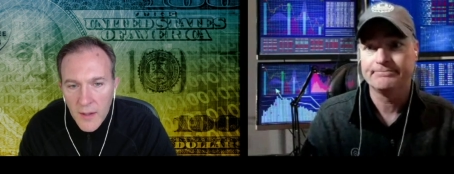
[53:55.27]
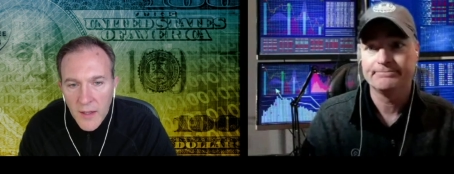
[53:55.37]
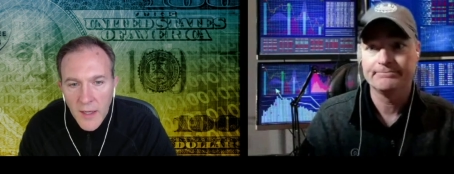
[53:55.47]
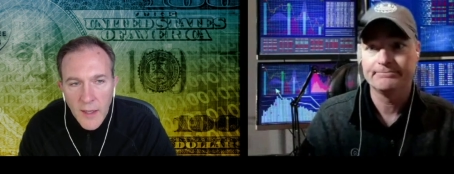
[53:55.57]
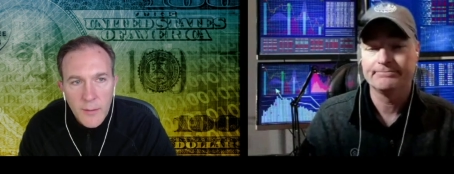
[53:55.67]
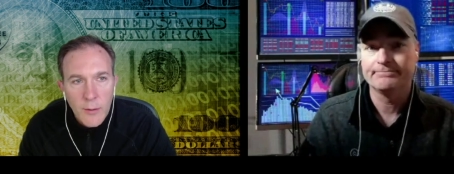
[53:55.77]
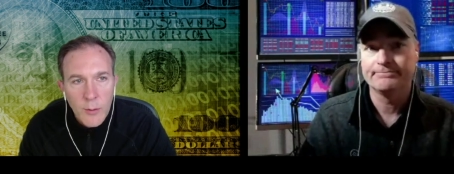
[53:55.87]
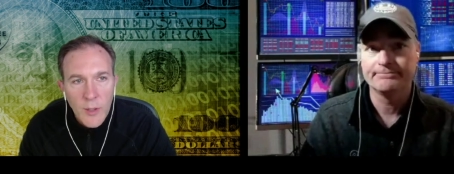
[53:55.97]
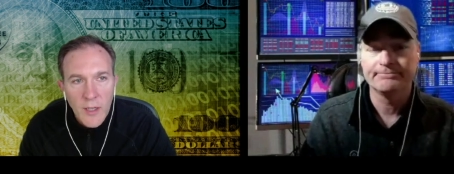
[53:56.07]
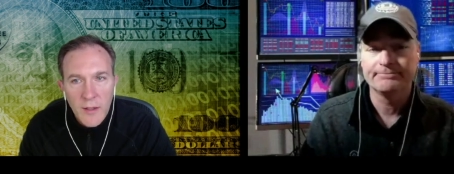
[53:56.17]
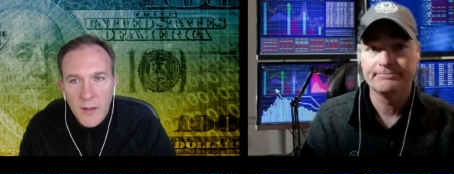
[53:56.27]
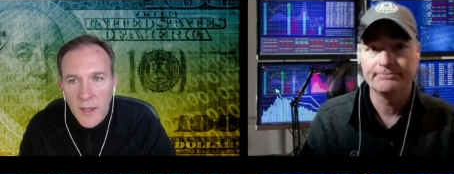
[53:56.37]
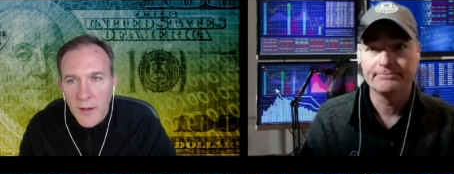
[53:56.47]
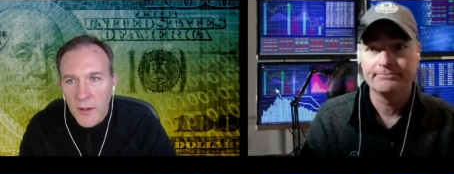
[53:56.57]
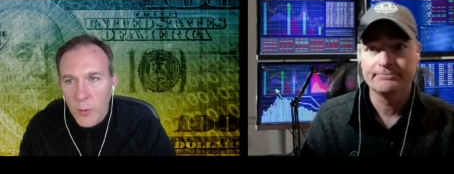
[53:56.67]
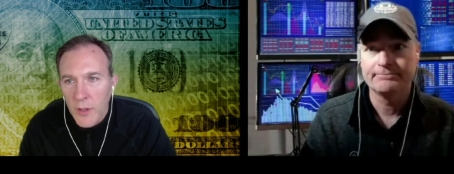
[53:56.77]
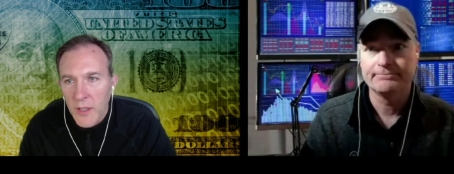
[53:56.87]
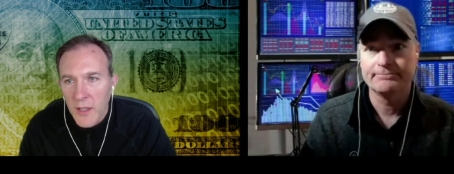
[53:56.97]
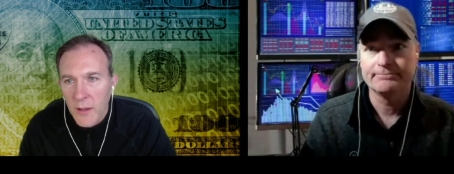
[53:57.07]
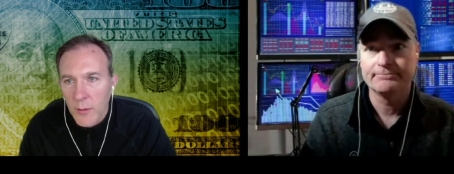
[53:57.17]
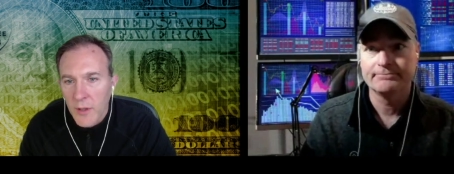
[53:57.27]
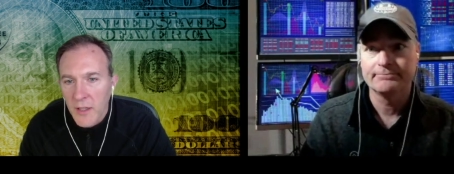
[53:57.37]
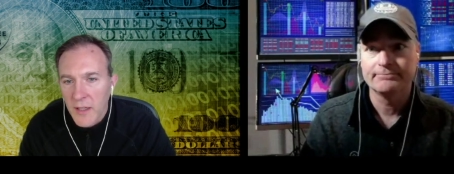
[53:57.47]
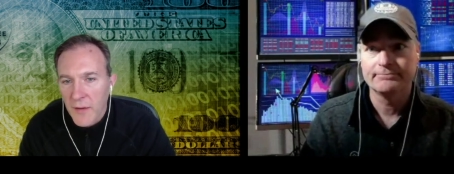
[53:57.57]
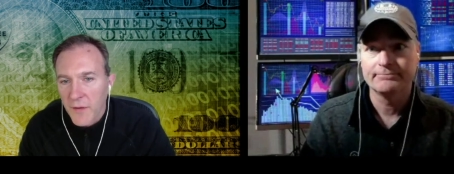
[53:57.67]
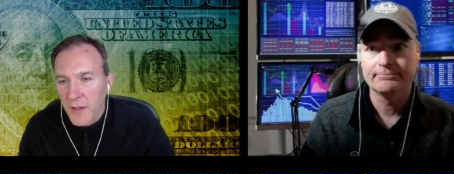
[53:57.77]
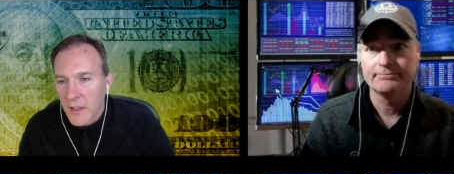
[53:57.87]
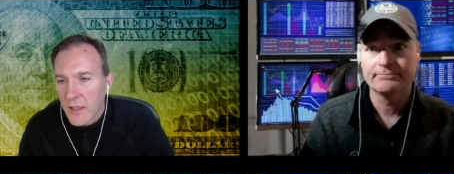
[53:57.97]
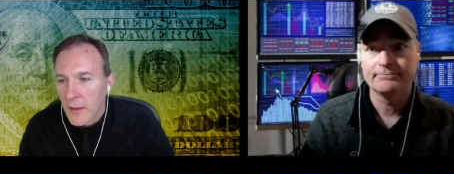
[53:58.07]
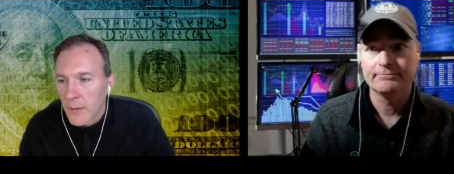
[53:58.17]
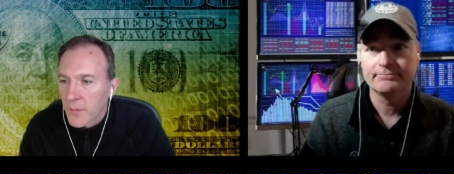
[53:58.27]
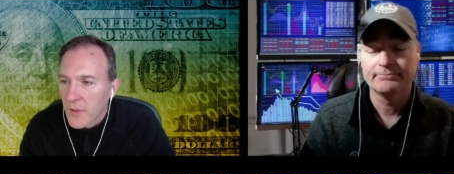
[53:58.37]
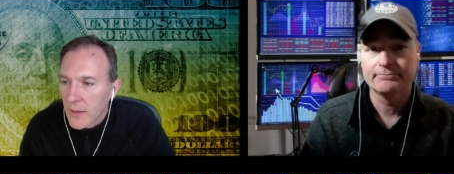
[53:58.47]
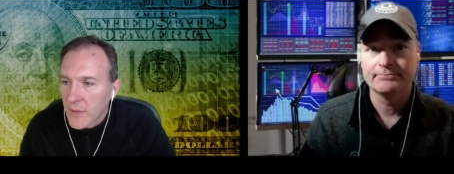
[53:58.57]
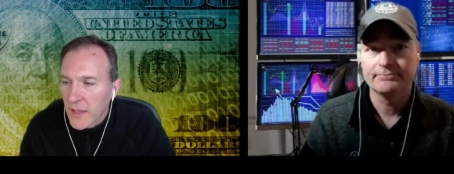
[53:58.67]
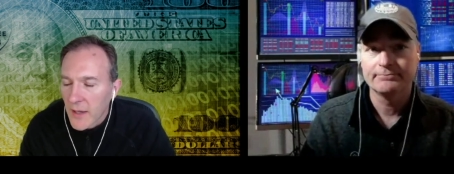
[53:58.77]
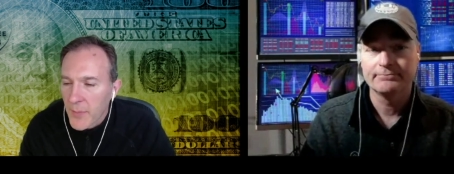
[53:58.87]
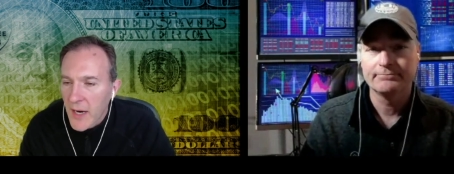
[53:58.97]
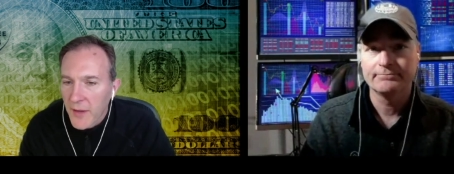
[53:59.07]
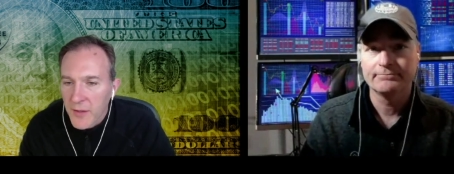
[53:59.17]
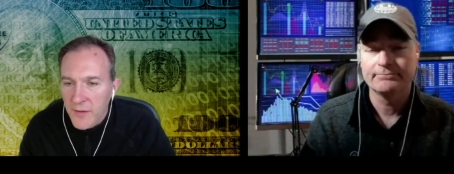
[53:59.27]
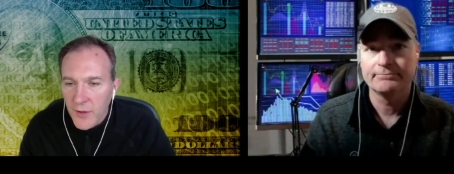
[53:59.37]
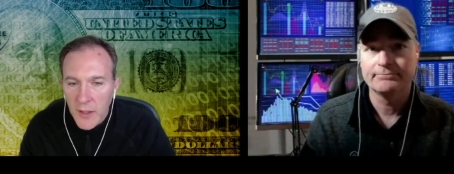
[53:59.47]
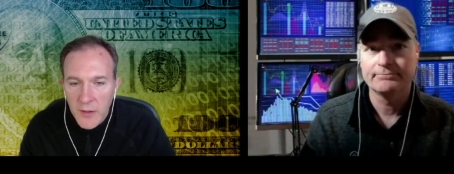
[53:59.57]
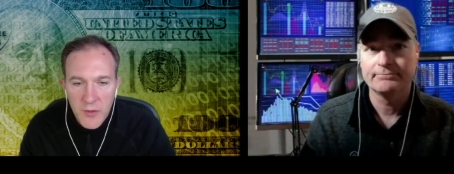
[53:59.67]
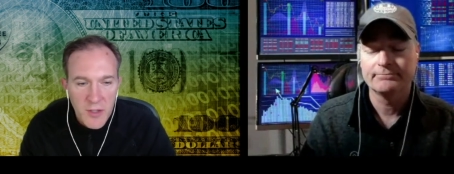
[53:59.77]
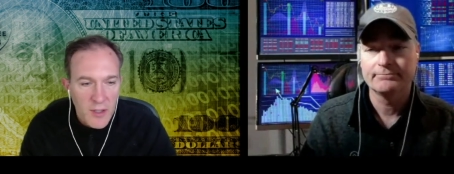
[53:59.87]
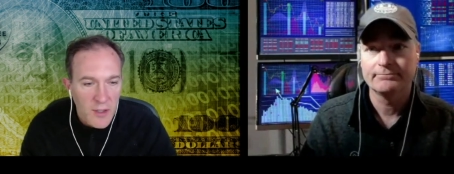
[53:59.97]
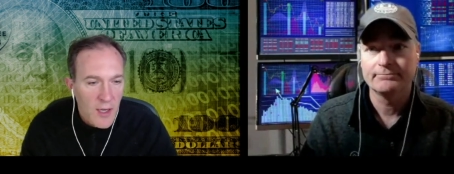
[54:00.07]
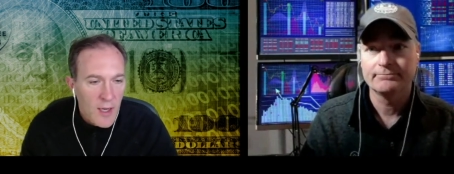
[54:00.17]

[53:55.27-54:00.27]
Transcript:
Speaker 1: Yeah, well, I think we're gonna we're gonna definitely keep keep down that path. It's very interesting.